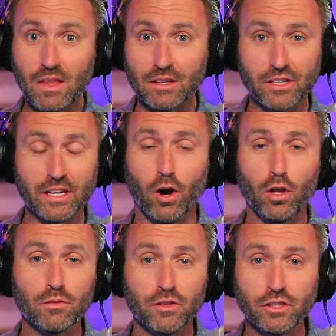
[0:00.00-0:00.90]
take
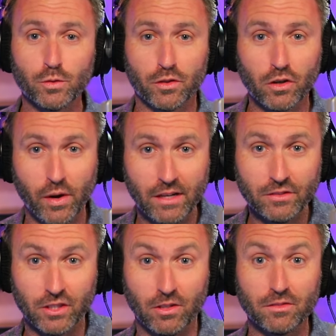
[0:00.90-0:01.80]
all of this with a grain of
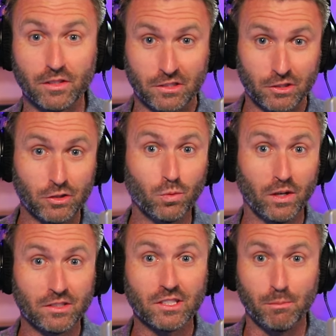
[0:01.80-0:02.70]
salt. This is
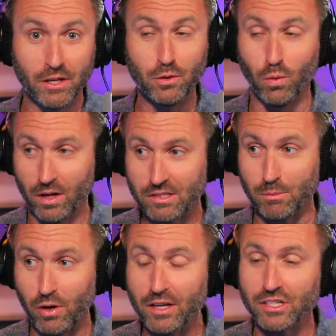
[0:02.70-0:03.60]
what somebody who wants the
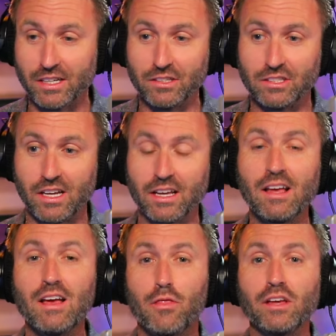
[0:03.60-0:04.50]
project is saying.
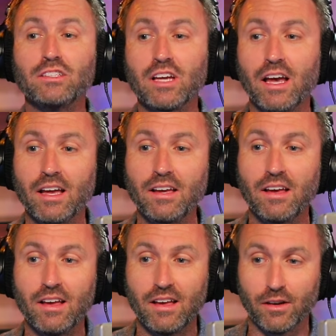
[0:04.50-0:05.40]
They say
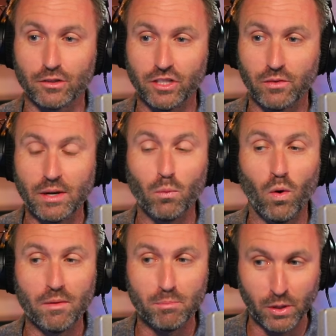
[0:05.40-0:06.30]
it'll generate
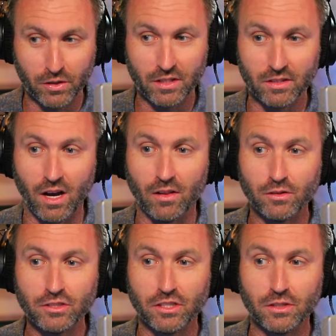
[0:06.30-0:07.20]
$1 billion
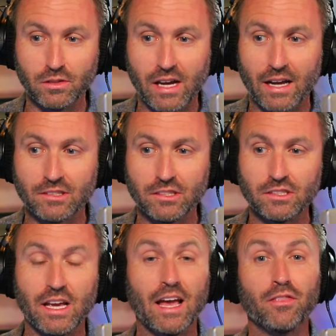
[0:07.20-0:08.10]
in new
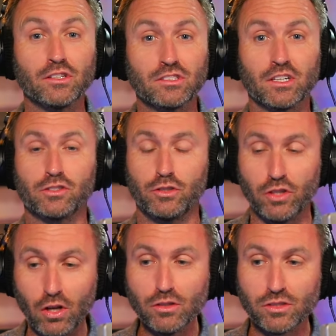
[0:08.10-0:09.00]
taxes. And the Sixers
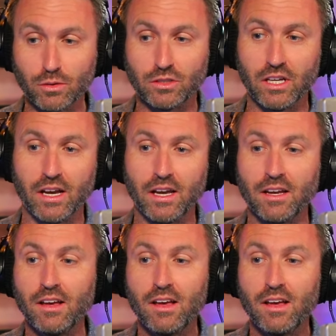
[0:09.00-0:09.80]
also say